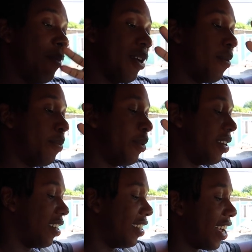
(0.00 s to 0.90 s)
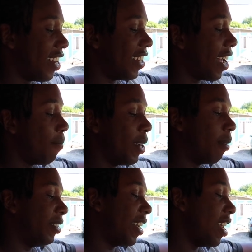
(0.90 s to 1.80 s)
Big up Puna, Tai Tai, big
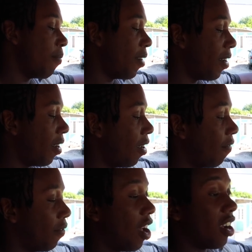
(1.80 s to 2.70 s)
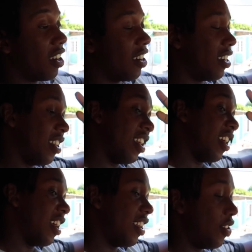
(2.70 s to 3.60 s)
up Shadima, vlogger.
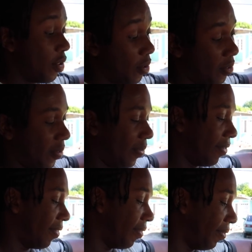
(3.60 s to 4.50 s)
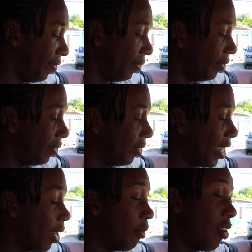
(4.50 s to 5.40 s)
Yeah, you know. Tell them to.
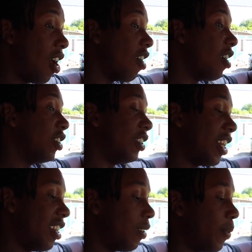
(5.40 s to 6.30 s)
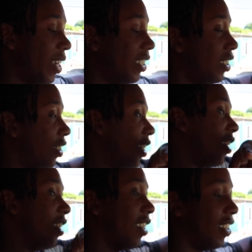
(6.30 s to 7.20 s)
Tell them to log on to Sade's page. Tell them to
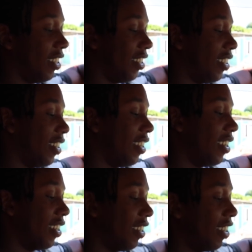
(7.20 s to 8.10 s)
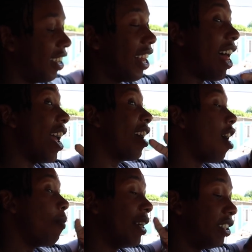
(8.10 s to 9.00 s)
like, comment, and subscribe.
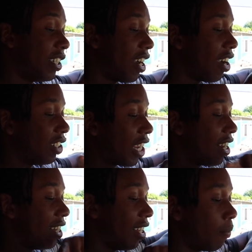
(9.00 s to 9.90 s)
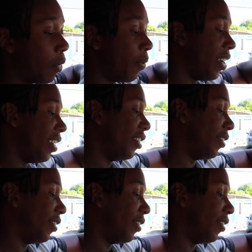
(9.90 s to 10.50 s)
Like, comment, share. Sade, tell them the page.